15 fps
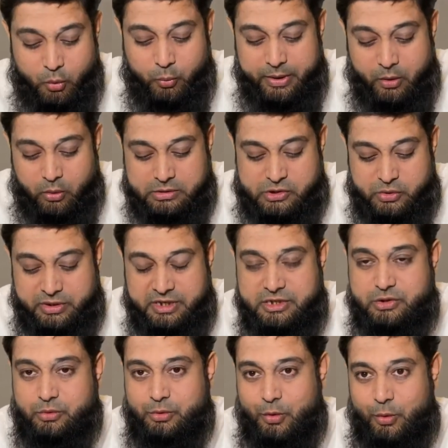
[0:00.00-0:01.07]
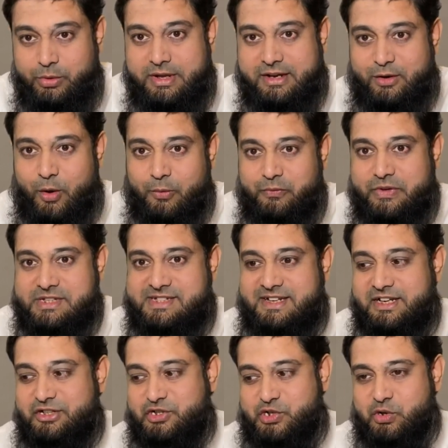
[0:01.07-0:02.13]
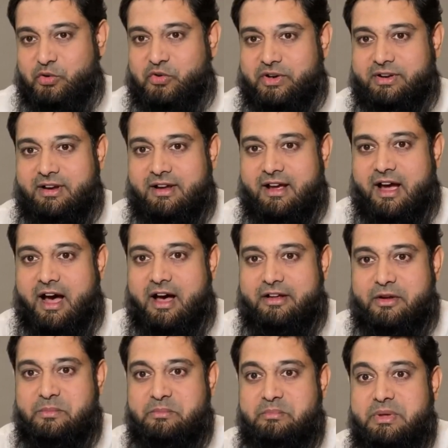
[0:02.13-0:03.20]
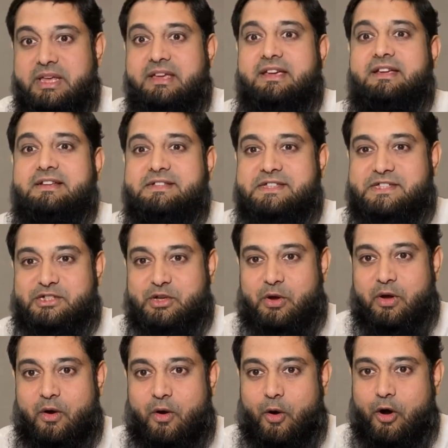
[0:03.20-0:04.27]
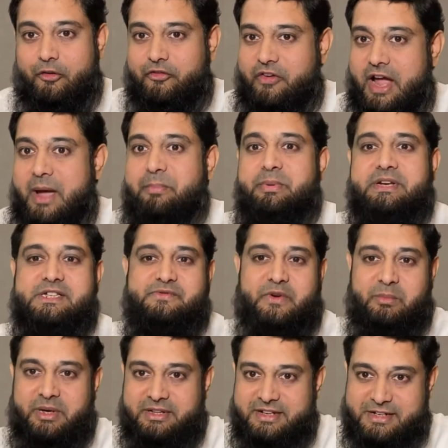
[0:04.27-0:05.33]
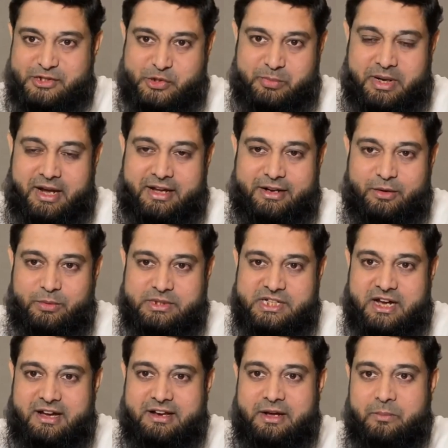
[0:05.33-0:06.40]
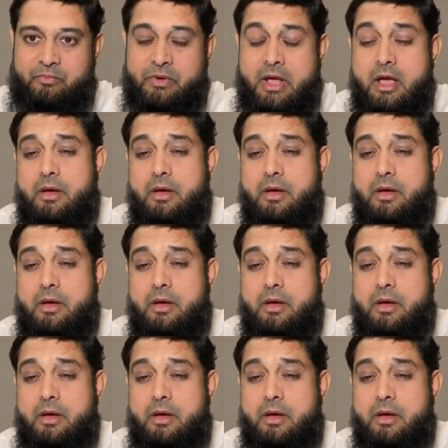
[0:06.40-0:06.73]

We also need to know that obviously children are a means of happiness from Allah subhanahu wa ta'ala.